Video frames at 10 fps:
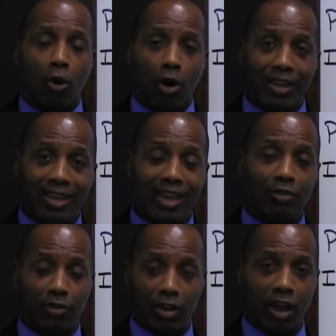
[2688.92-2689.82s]
or
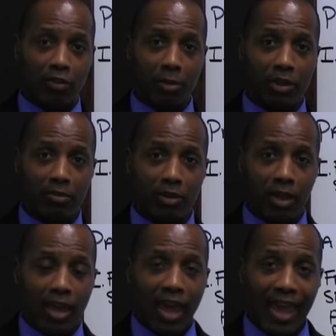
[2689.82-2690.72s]
against the government,
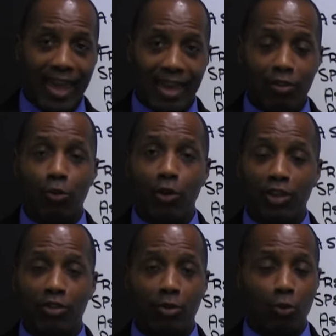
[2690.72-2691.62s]
And the
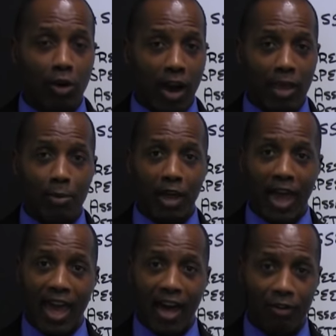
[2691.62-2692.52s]
reason we're able to
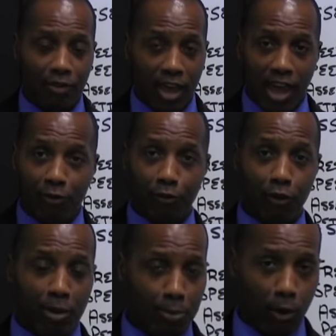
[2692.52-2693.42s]
have a
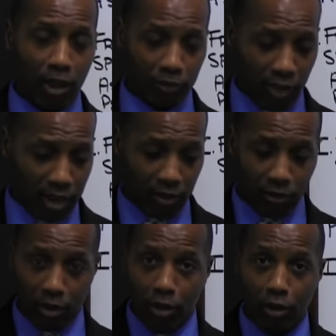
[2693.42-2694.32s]
free press, that
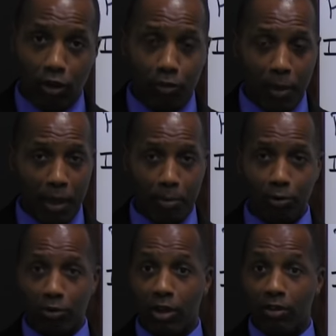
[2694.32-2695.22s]
is,
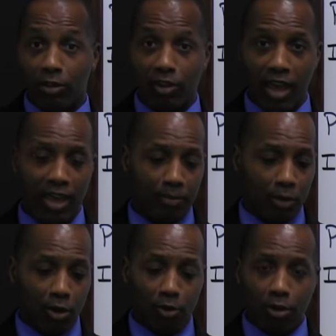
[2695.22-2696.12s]
newspapers today,
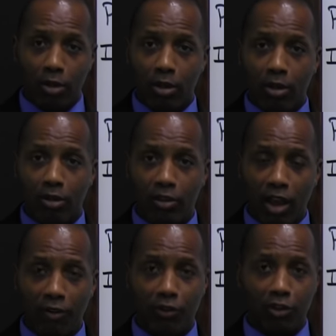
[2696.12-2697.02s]

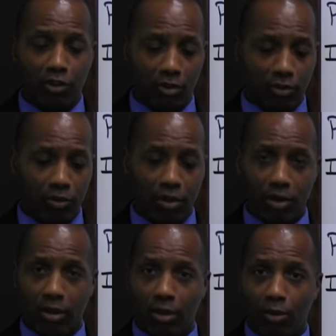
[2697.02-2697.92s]
televisions,
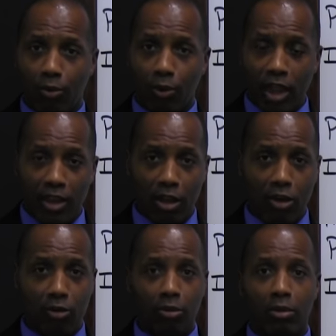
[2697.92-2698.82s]

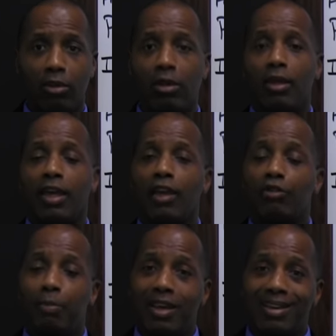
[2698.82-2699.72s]
radio,
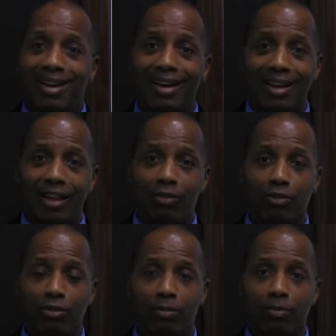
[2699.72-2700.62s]
is
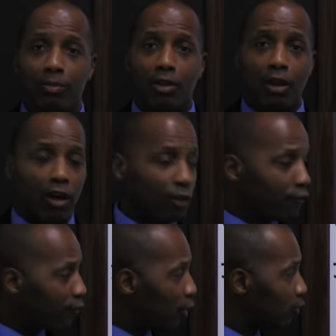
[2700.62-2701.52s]
because of
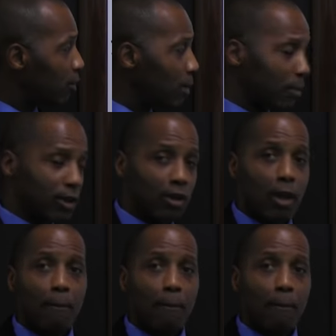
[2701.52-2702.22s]
the First Amendment